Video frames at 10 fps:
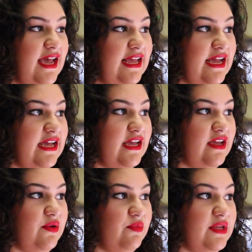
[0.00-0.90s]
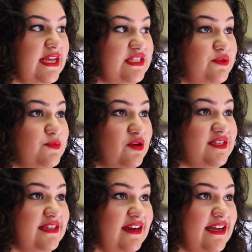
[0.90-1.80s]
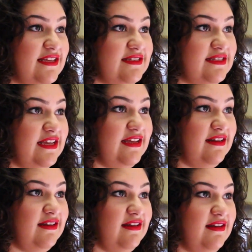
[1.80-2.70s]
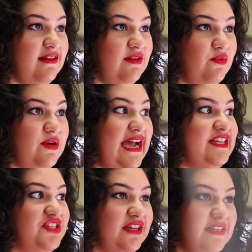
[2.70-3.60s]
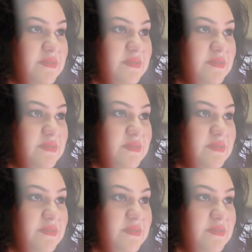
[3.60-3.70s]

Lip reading: And I realized it was more serious than what I took it